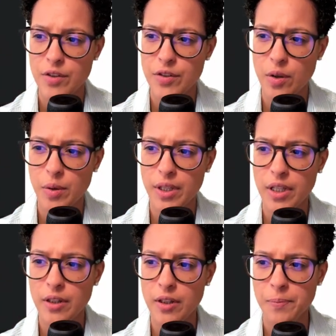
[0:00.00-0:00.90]
So
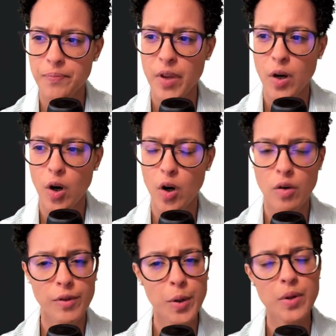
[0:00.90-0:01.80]
here,
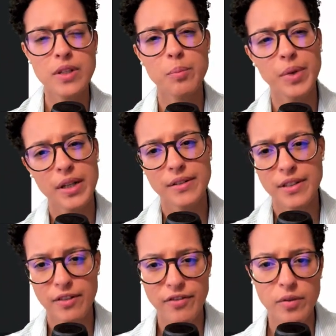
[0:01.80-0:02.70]
her view is a bit a
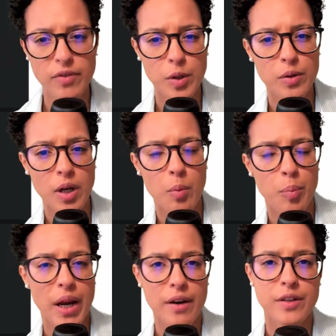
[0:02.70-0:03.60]
different view
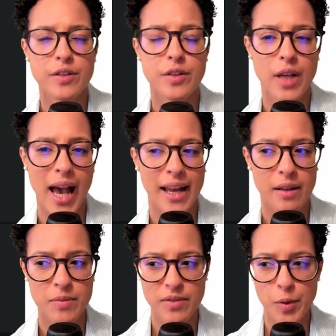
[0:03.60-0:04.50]
compared to
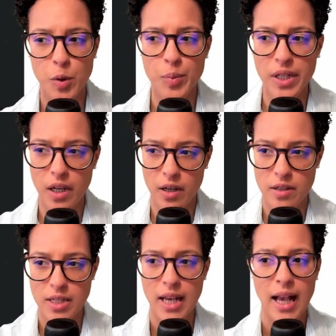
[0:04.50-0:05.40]
Adam's view
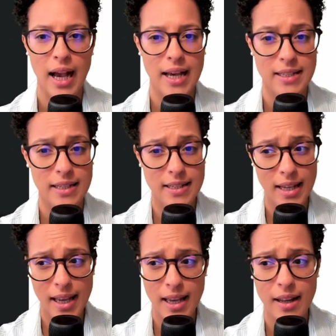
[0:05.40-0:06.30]
because, as I
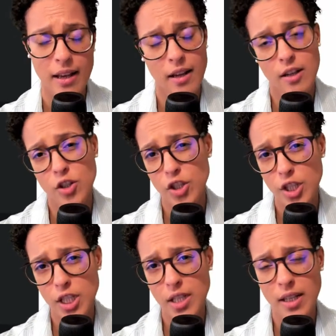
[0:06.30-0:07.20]
said,
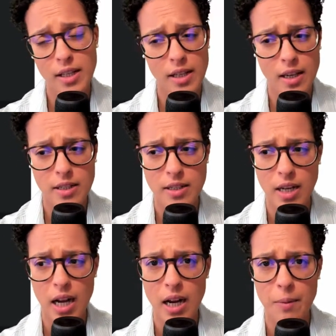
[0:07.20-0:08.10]
she
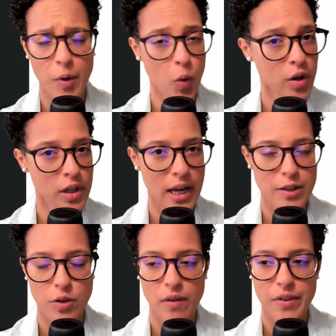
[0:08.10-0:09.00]
is um, the
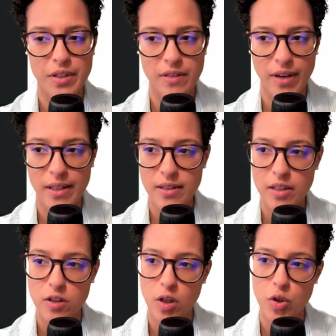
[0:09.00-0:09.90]
organizer of this event.
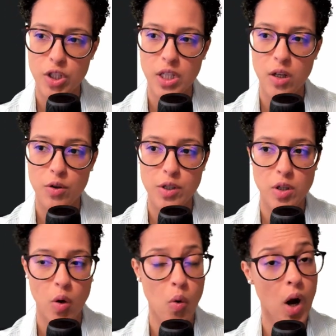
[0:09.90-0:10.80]
So she can
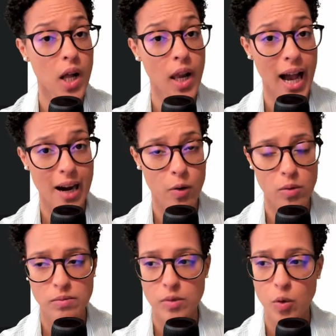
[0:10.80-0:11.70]
also
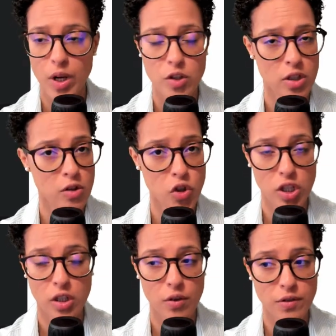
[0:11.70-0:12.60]
allow questions. She
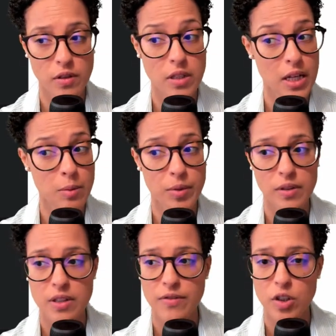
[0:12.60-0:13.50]
could also disable
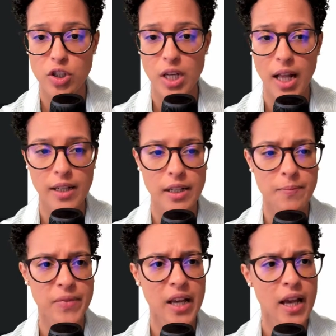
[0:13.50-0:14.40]
this
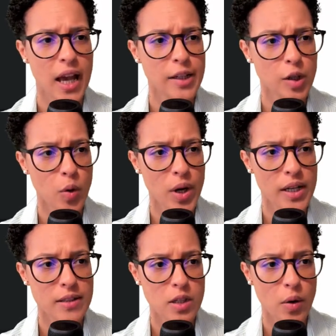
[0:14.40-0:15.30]
functionality. And you know what?
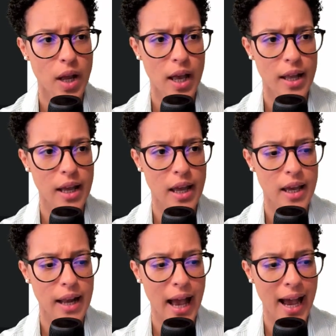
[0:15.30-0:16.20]
Let's go ahead
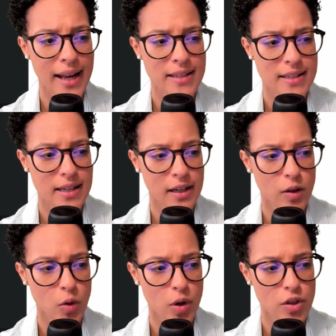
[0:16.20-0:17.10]
and add a
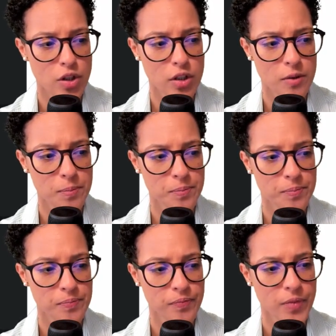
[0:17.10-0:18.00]
second question
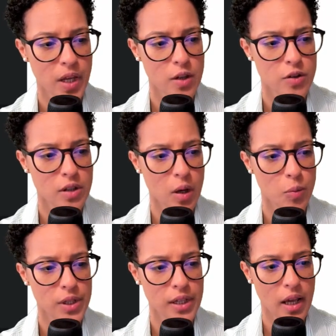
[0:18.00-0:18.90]
so that
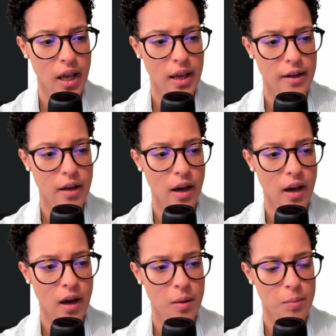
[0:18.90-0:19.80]
we can
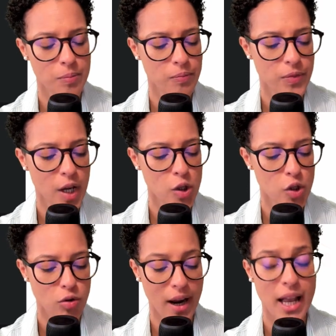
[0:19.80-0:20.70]
um,
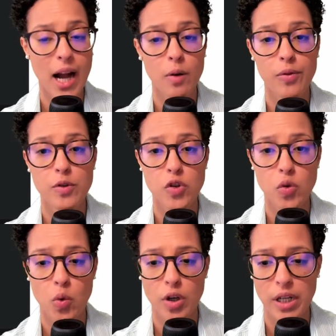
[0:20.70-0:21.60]
try out the
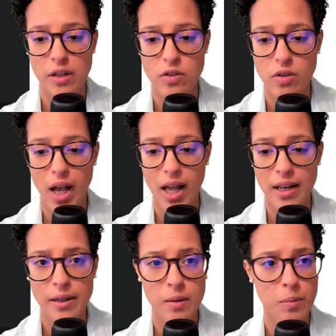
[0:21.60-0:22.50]
sorting. So
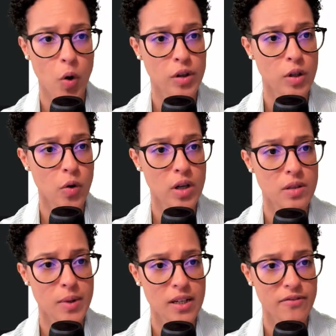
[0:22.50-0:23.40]
Adam, or you know,
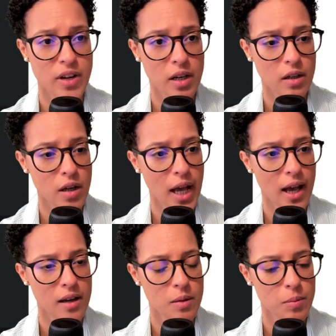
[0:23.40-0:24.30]
as a matter of fact, not
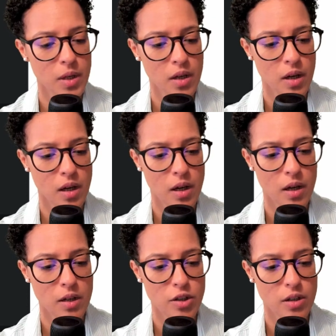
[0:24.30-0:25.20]
Adam,
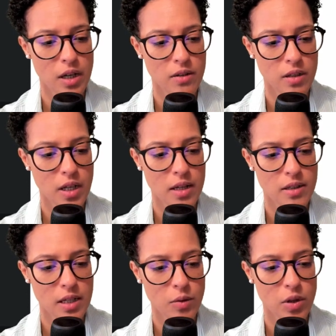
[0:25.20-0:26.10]
uh, Chanel's gonna
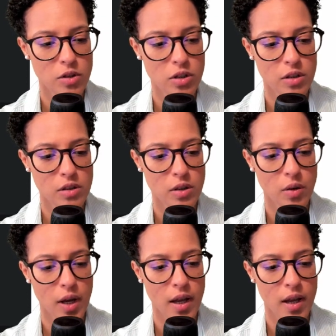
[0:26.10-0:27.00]
ask that question. Go
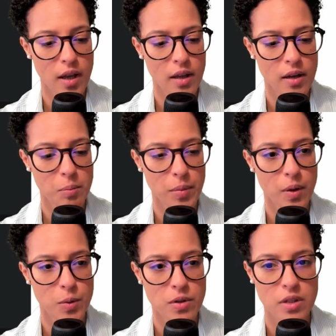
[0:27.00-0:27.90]
ahead,
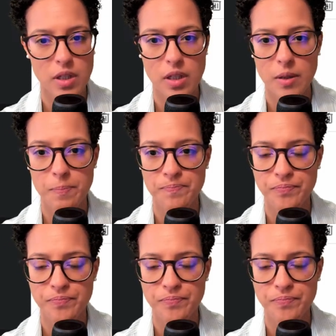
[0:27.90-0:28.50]
post it.